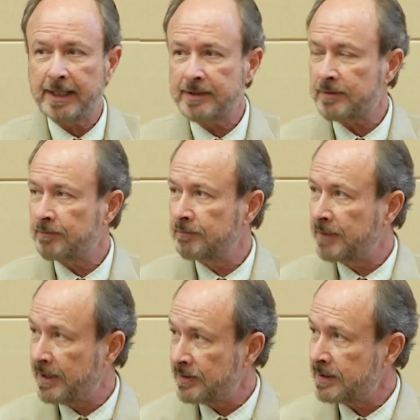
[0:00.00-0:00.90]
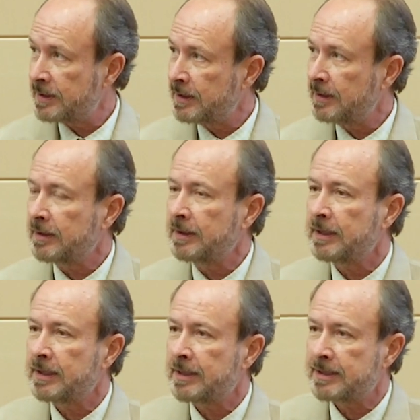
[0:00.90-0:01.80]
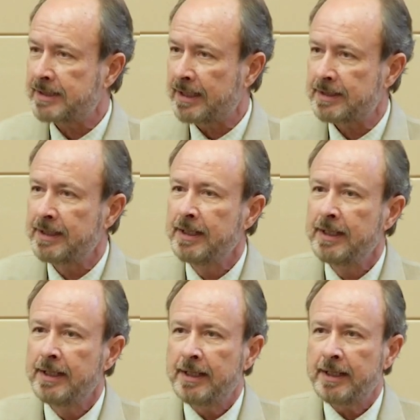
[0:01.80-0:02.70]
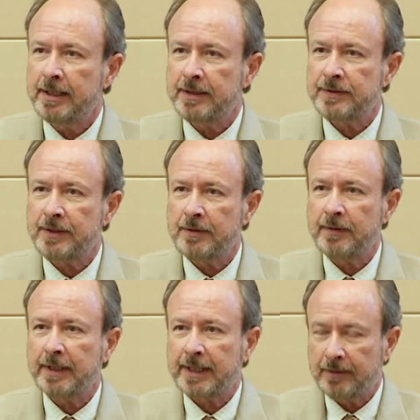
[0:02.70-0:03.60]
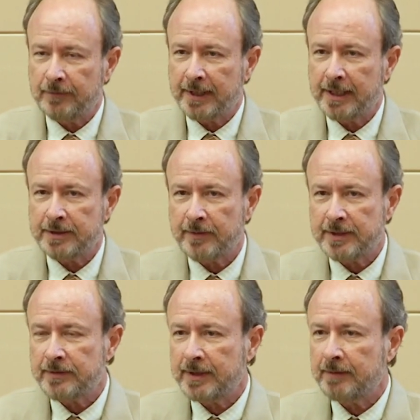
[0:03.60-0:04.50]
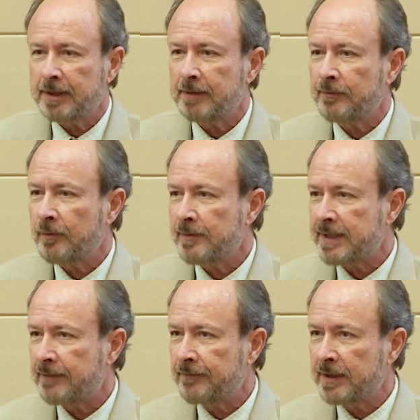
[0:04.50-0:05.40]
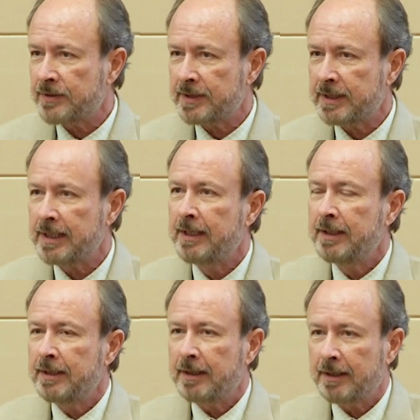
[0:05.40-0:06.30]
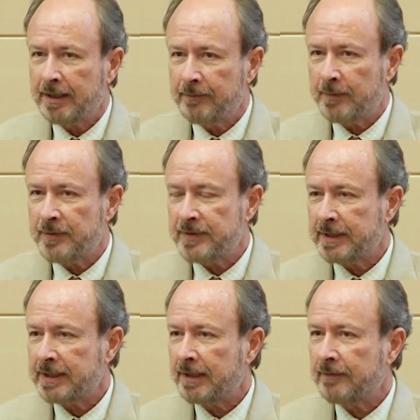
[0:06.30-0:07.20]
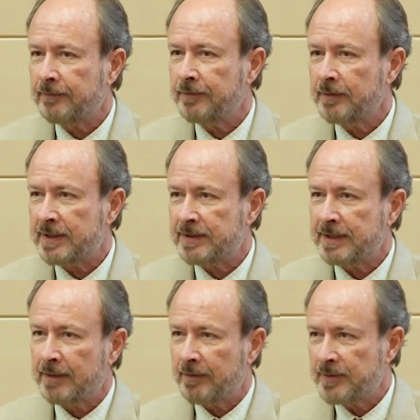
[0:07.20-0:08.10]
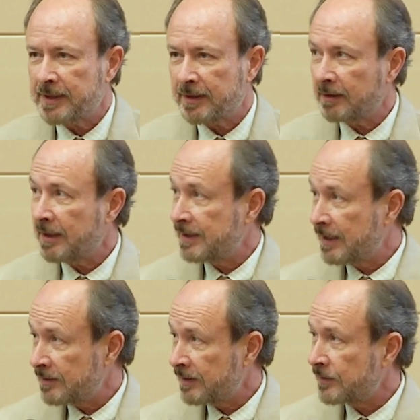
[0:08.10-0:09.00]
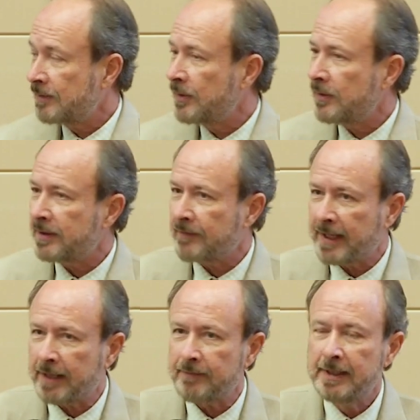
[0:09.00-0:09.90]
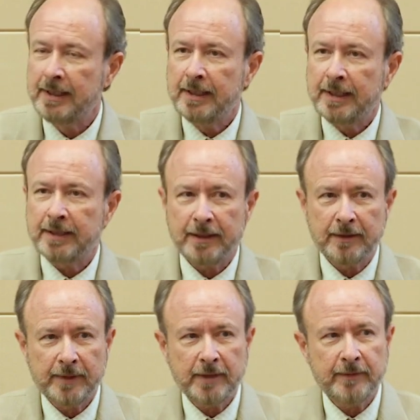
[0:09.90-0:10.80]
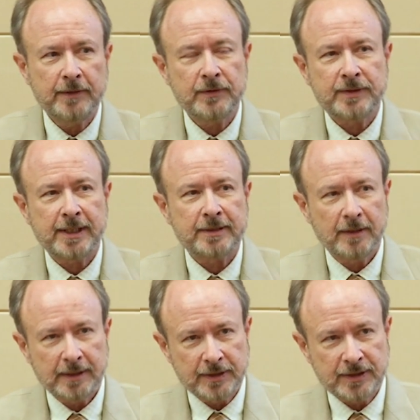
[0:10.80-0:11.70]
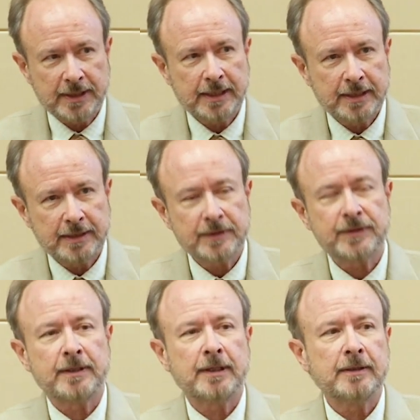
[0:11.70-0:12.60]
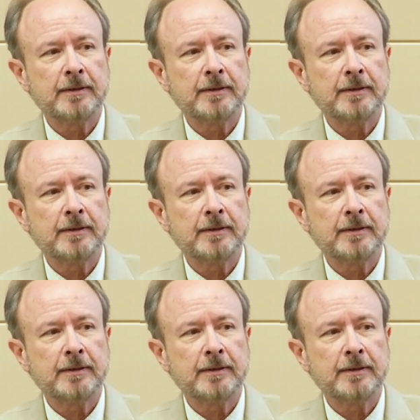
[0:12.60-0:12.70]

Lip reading: cancer patient in the state. And so the California Cancer Registry performs that function. I represent, out of USC, I represent the Los Angeles component of that. And the way we use technology is